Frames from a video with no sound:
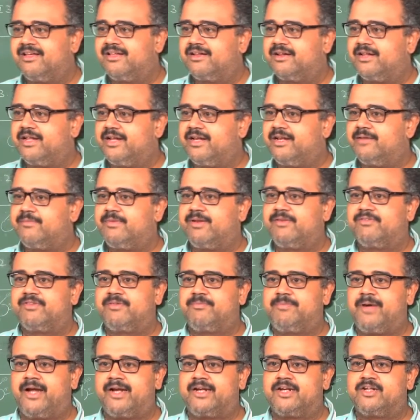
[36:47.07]
right. I mean, if the
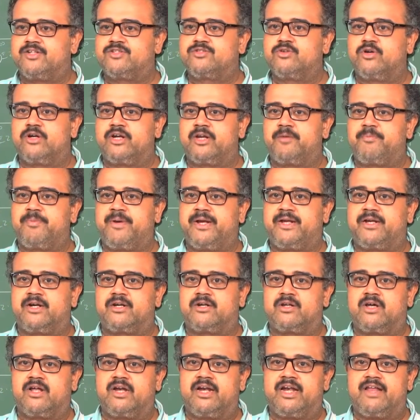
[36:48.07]
patterns do not repeat at
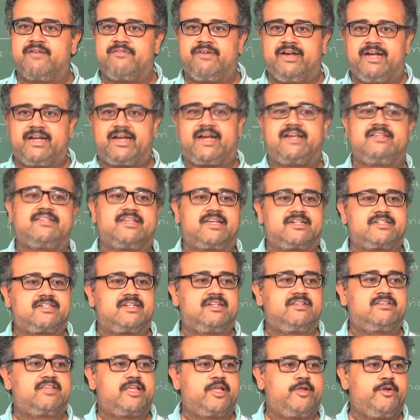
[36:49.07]
all and every
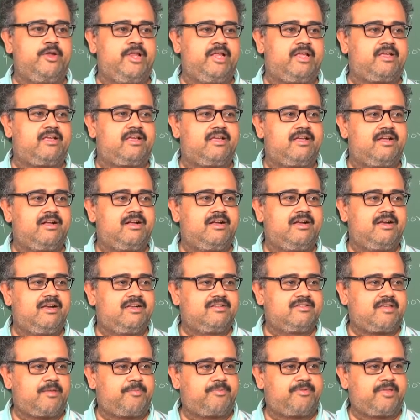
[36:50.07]
transaction is a unique
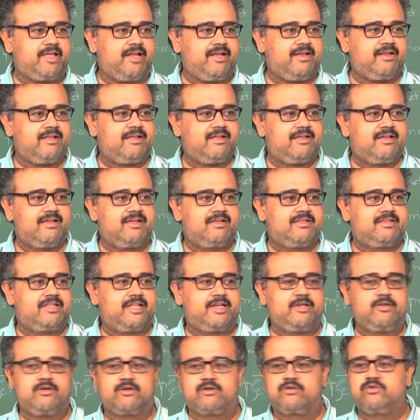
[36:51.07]
subset,
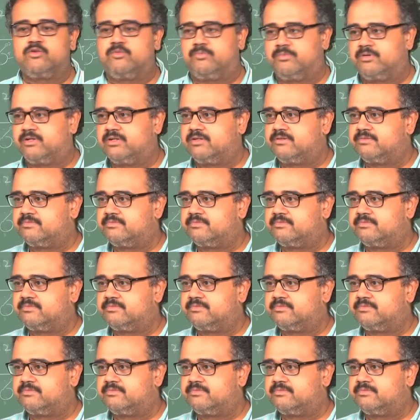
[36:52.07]
then you are doomed,